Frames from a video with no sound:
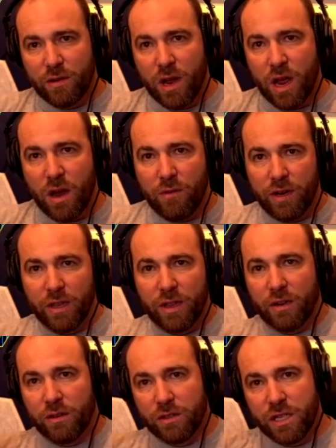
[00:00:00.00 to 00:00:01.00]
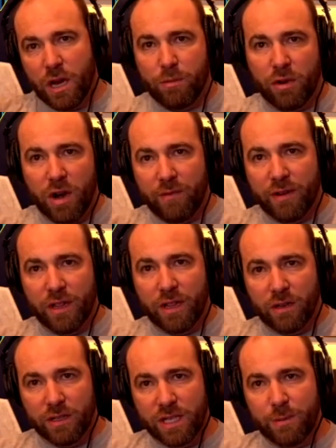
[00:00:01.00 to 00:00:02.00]
every little jump or every
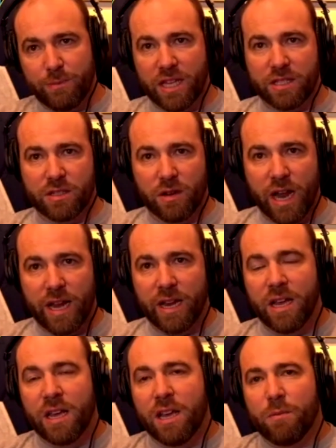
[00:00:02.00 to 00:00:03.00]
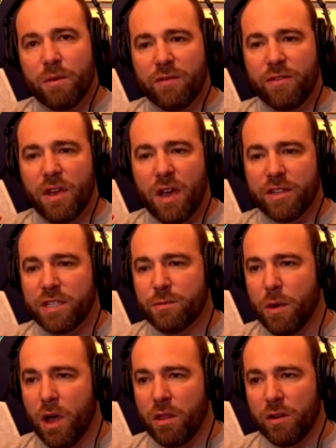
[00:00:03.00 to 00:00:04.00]
little dip, that's great. But if you have a
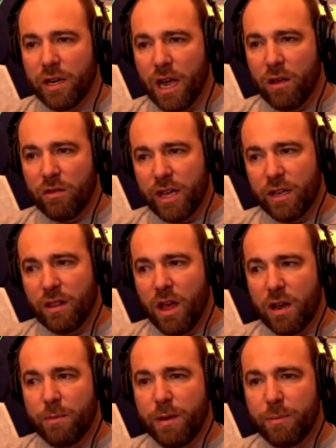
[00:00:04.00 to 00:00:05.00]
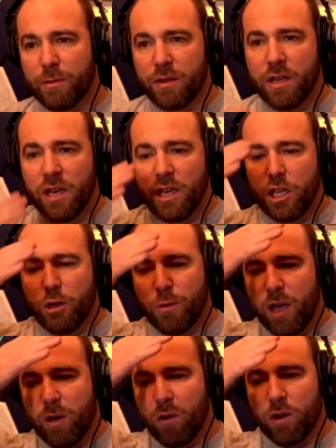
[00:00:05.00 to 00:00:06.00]
smaller account, like a lot of people, you
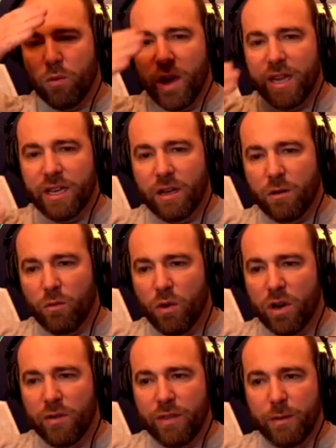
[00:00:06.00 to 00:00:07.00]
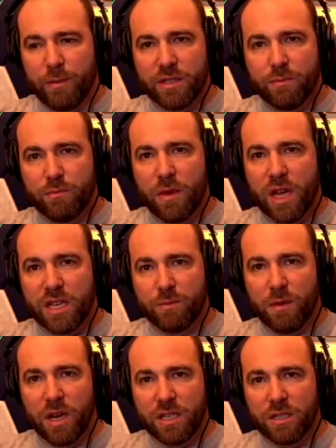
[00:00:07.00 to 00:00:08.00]
might want to wait until one of them is much,
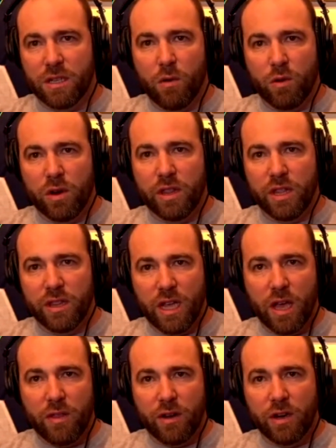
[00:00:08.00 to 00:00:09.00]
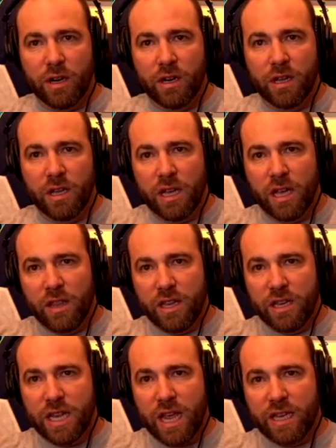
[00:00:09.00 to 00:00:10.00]
much lower than the other, and
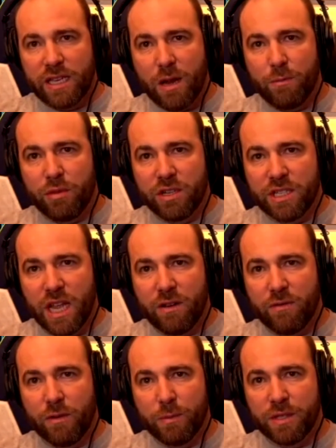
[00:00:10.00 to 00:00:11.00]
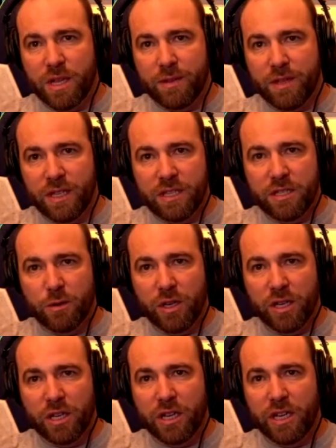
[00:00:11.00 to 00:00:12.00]
then take 10% from something that's
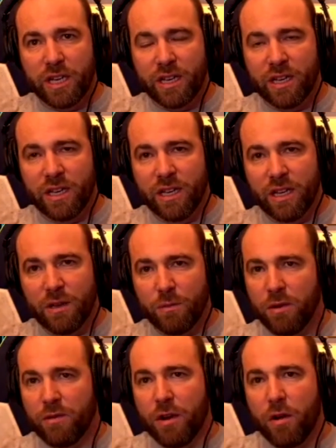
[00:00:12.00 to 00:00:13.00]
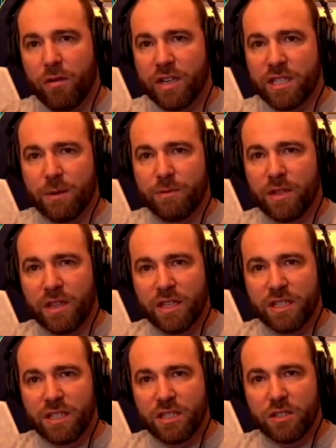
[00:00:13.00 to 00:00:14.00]
doing good, move it over to something
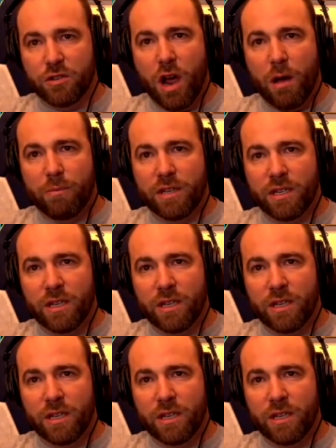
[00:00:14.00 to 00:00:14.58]
that's just dropped,